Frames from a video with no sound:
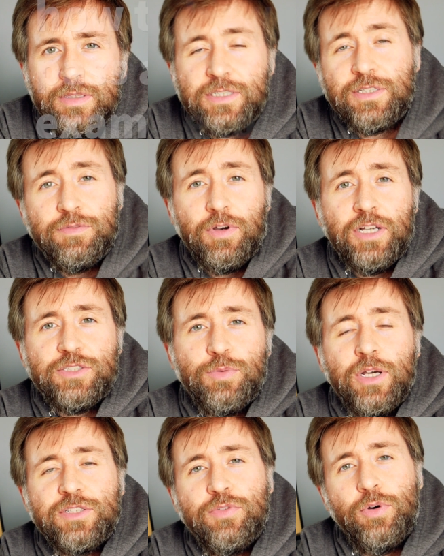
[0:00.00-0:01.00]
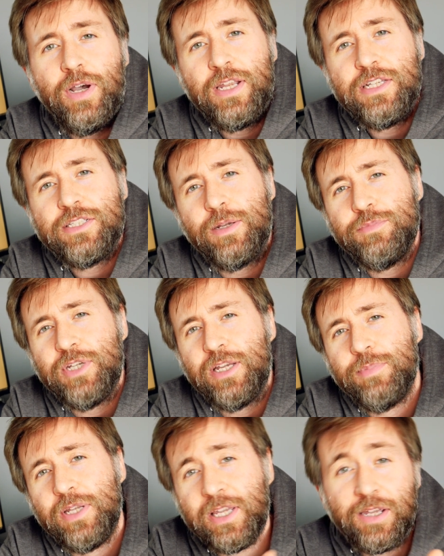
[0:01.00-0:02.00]
This advice works for any
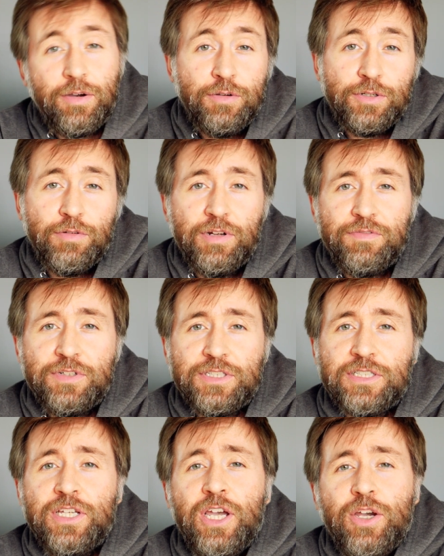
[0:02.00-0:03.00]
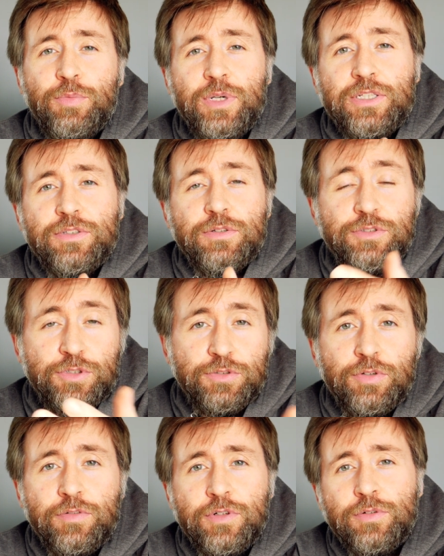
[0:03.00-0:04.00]
subject, but here on Gorilla Physics we do
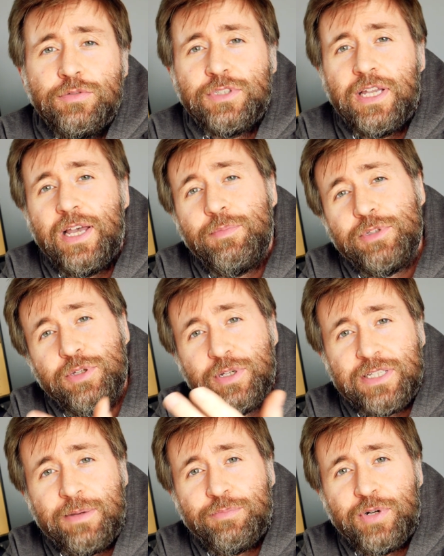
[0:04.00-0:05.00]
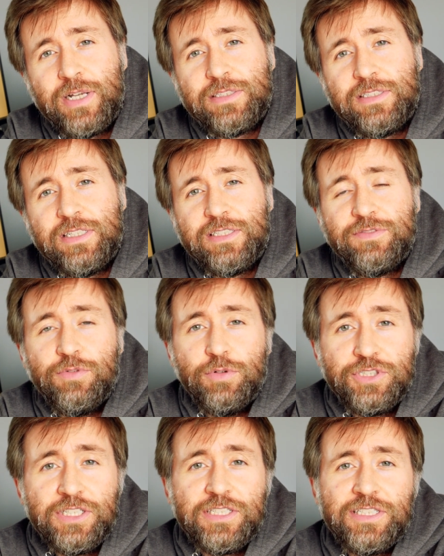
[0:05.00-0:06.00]
tutorials and we do exam practice
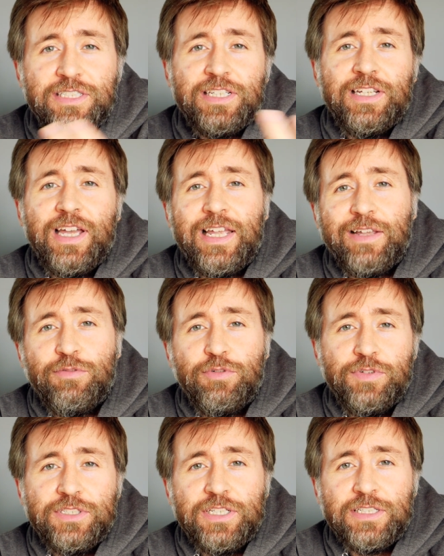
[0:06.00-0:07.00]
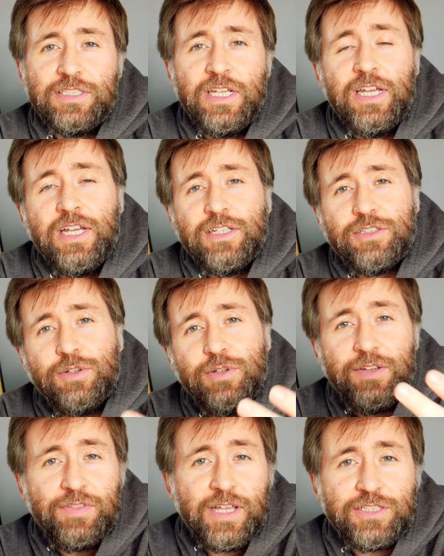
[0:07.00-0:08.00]
for GCSE and A-level physics. So
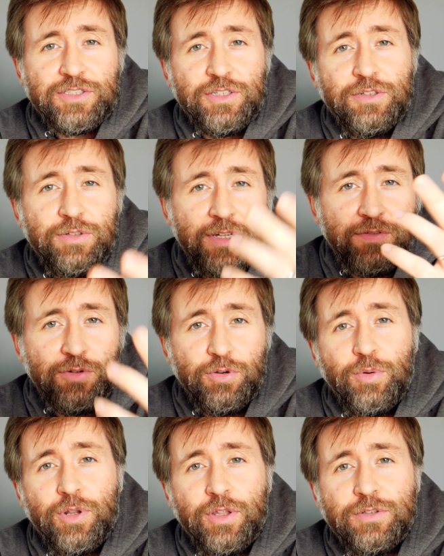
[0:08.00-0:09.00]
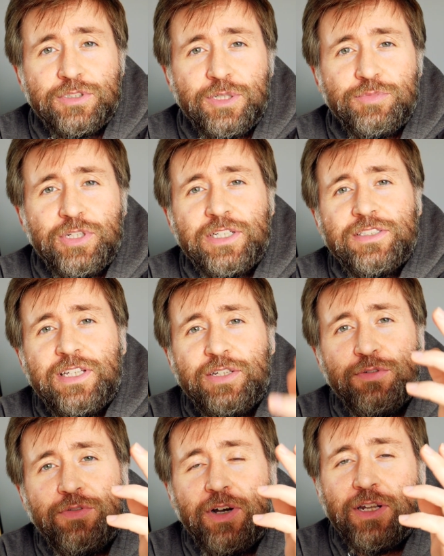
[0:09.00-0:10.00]
if that's you, if you're one of those subjects then
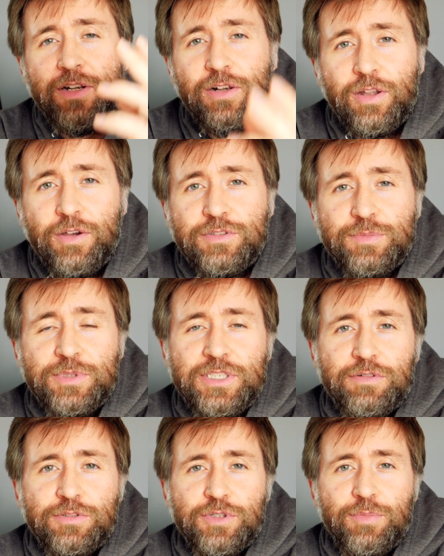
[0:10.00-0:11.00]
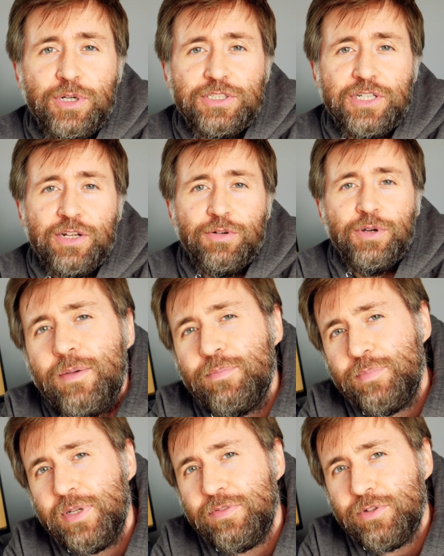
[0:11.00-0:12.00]
you'll find loads of materials on my channel.
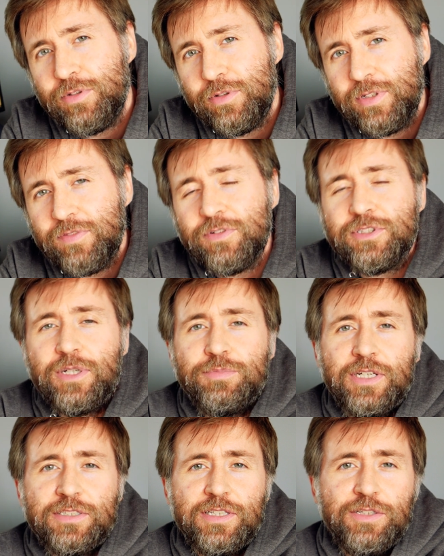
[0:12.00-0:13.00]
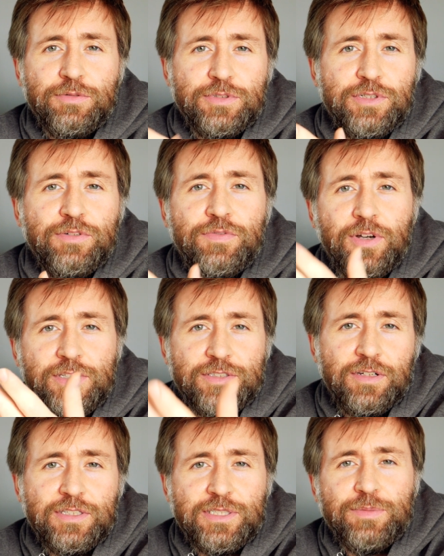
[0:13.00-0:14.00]
But if you do different subjects then you'll still find
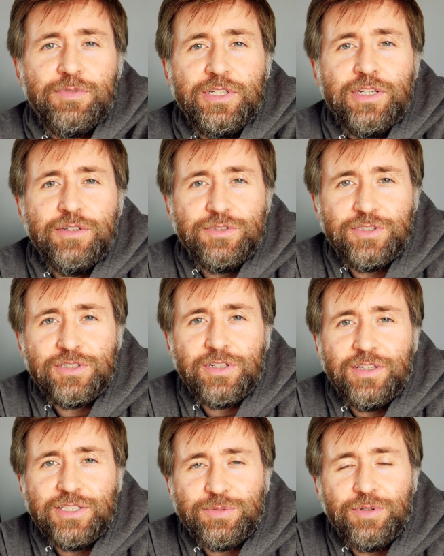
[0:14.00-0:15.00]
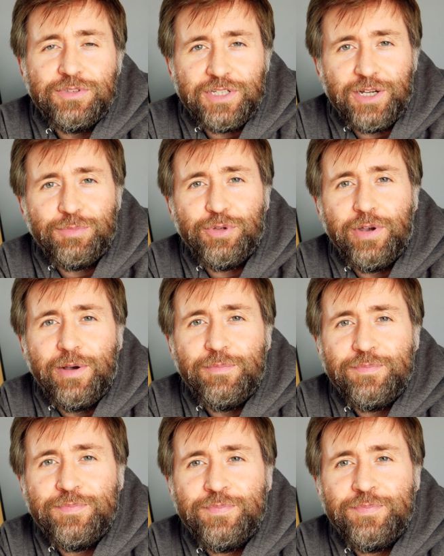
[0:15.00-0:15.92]
study tip videos just like this one to help you out.